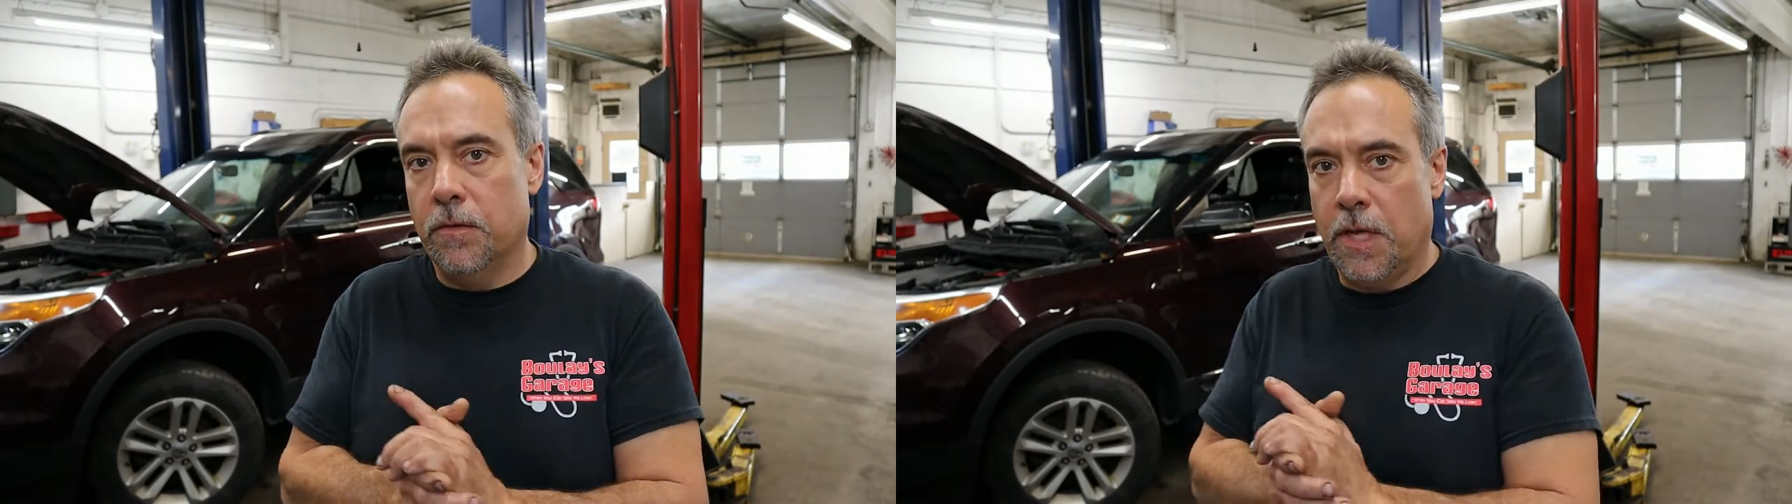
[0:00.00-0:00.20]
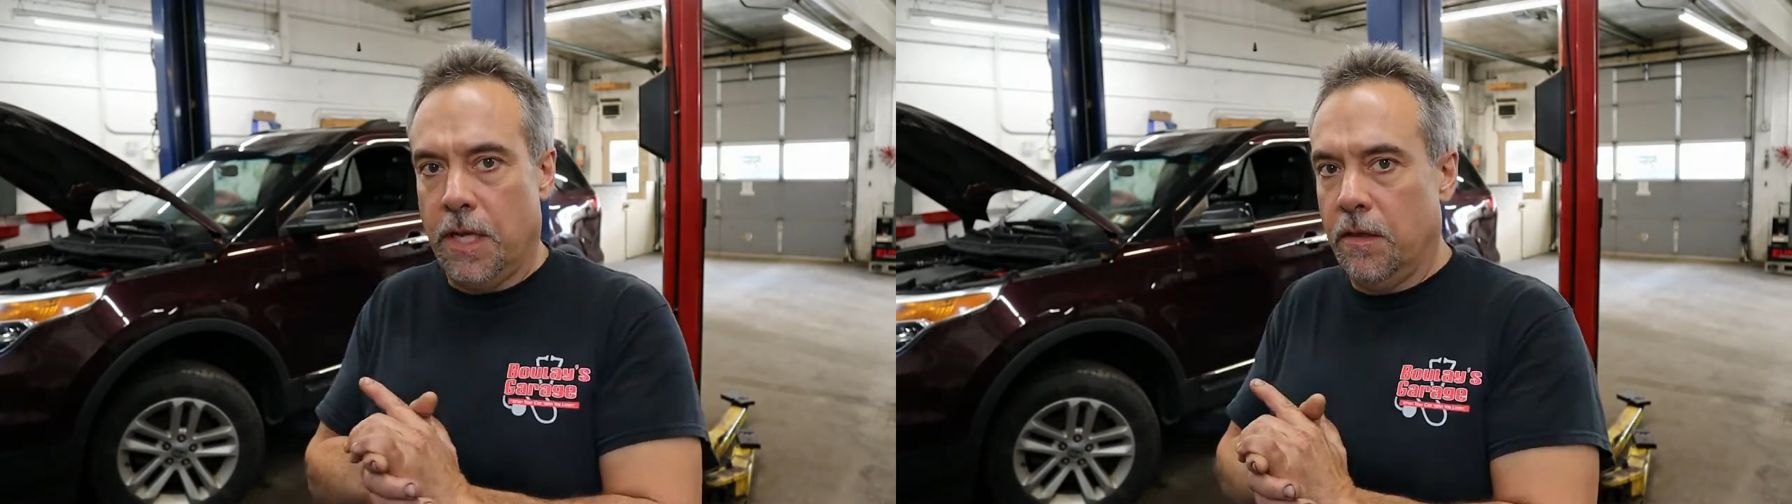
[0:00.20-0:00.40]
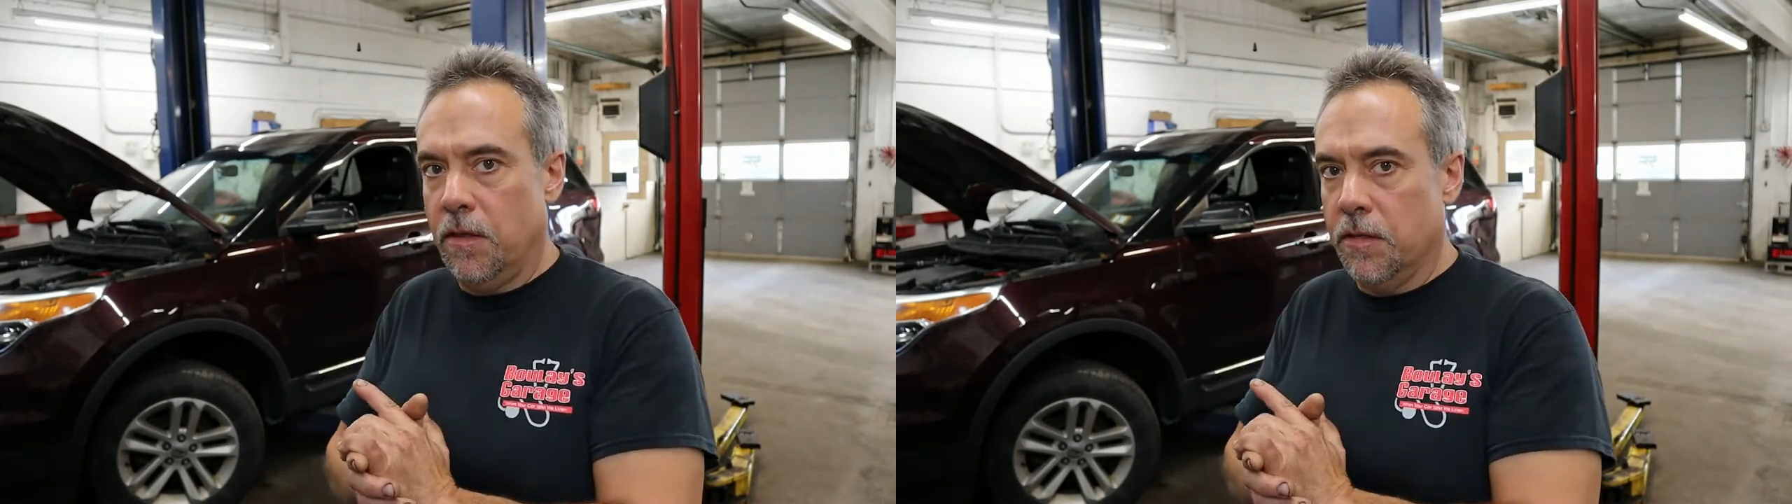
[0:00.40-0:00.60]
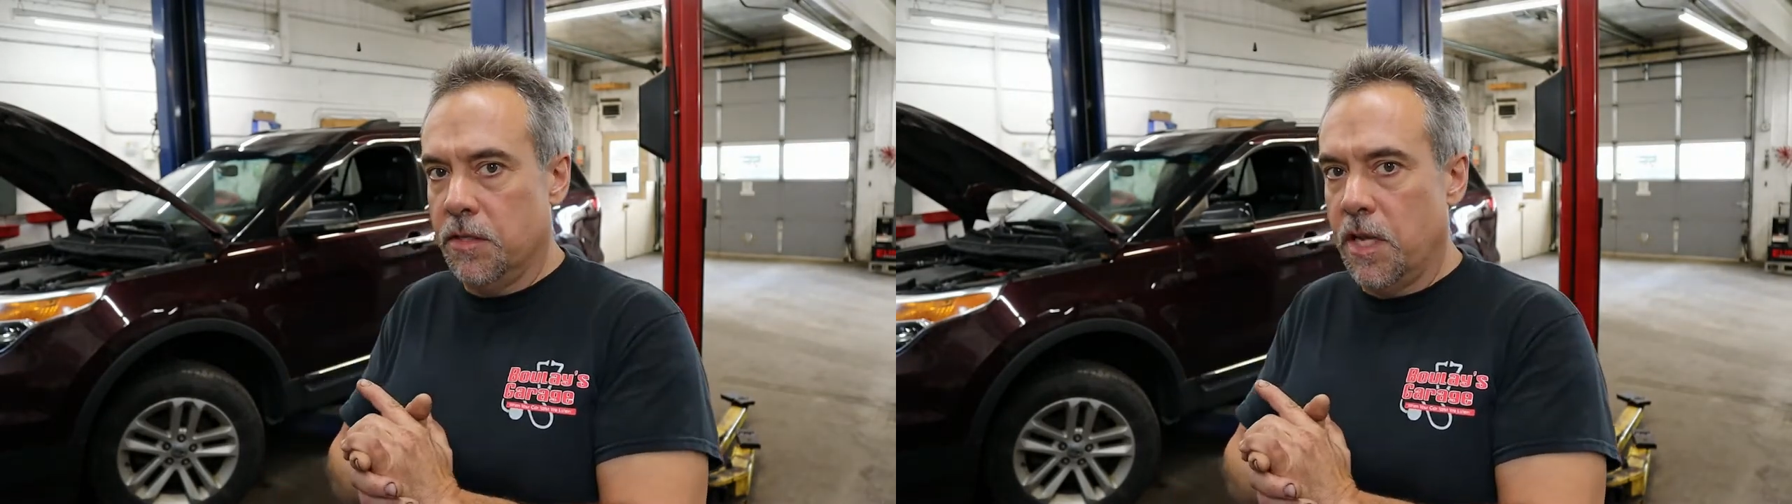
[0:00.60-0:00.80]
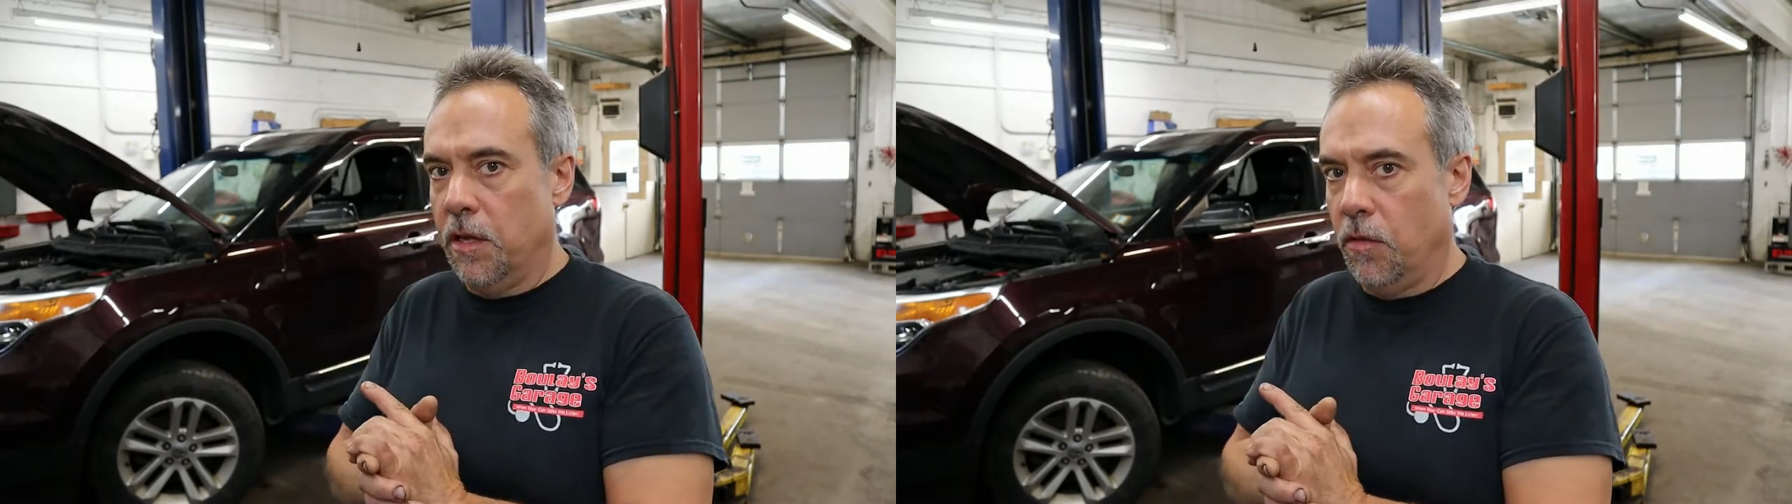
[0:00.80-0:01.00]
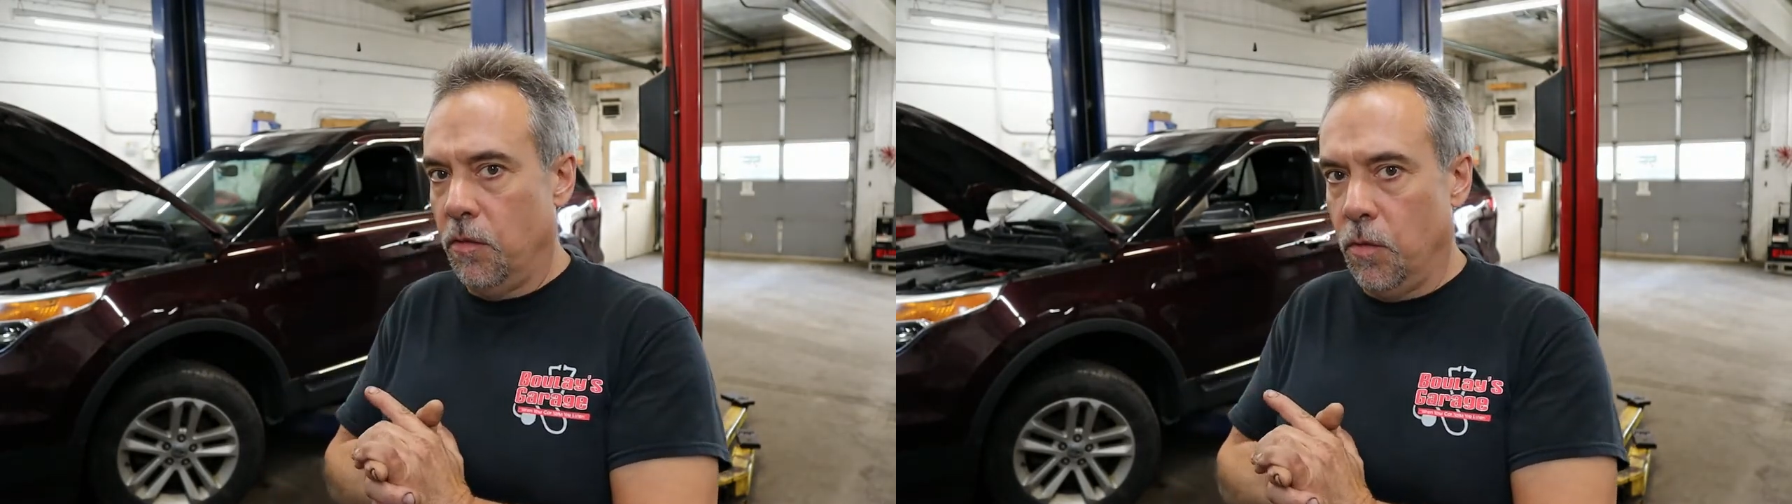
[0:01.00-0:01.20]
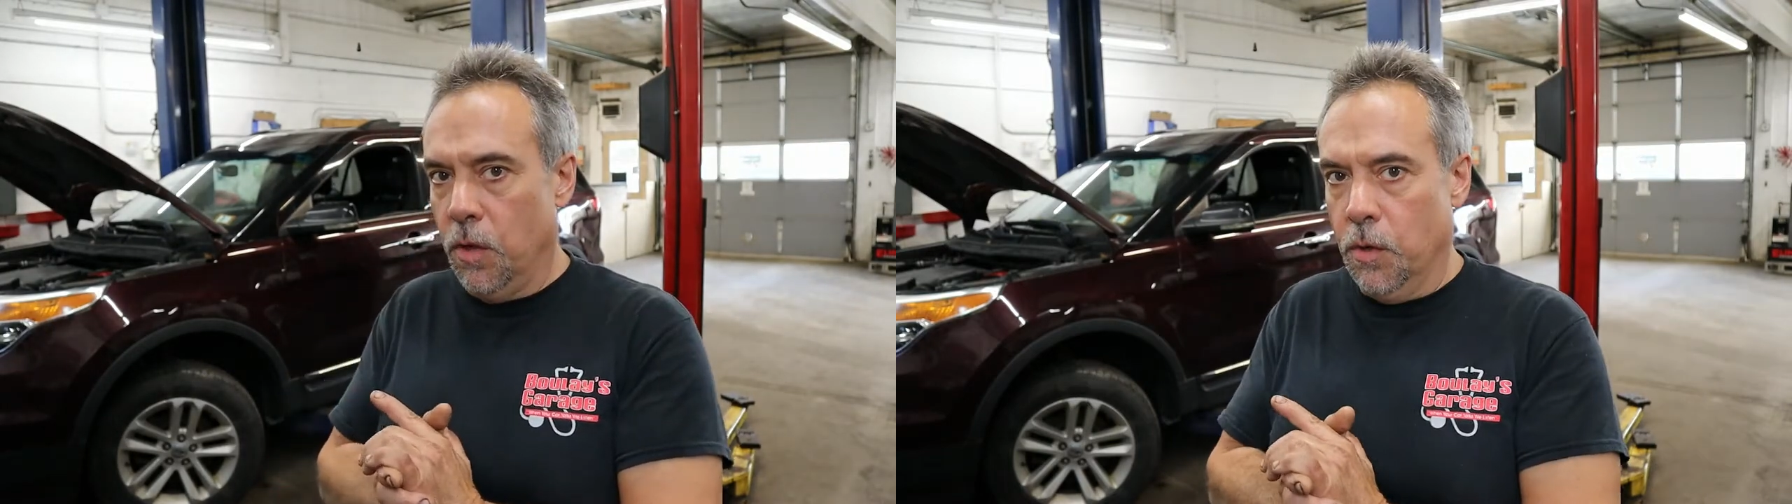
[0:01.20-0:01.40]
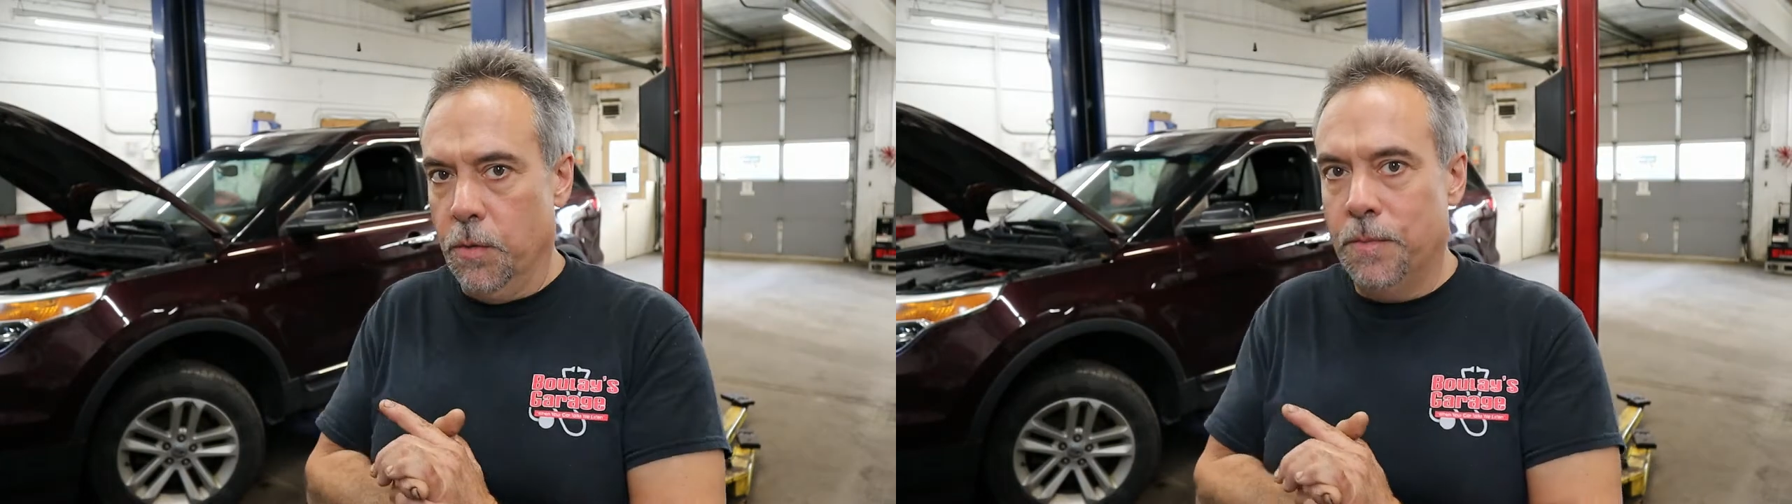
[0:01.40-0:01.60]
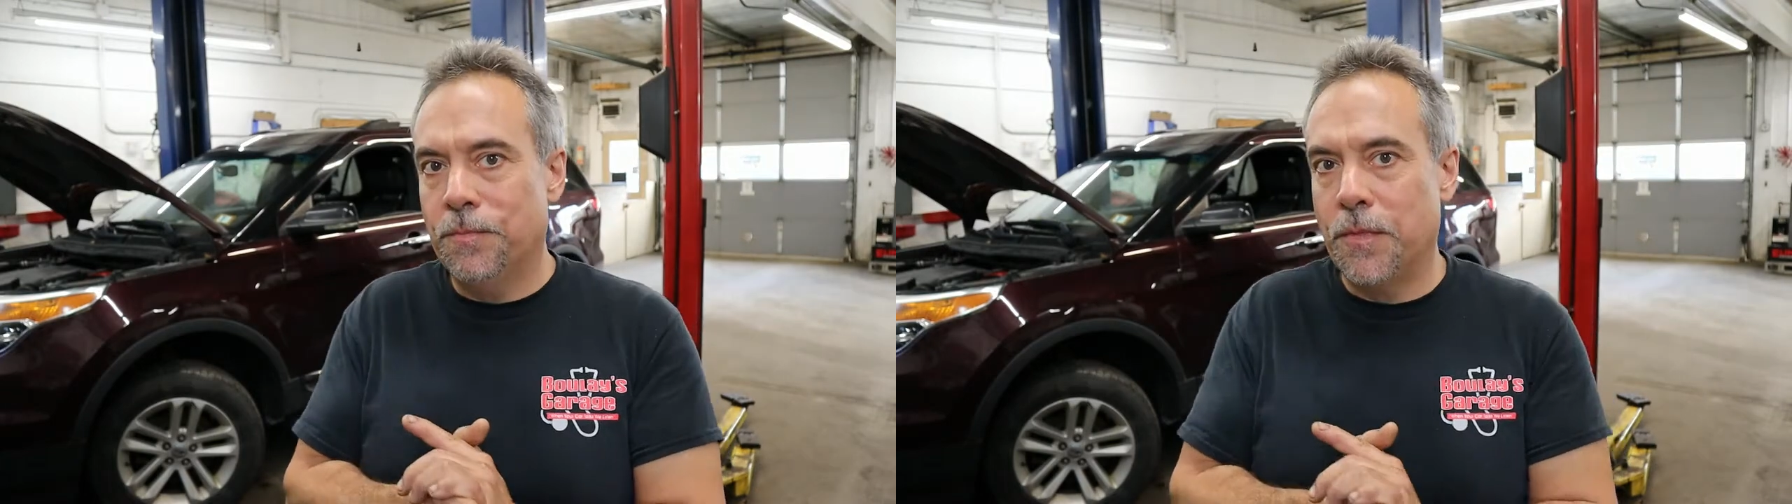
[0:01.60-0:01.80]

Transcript: to get this thing through,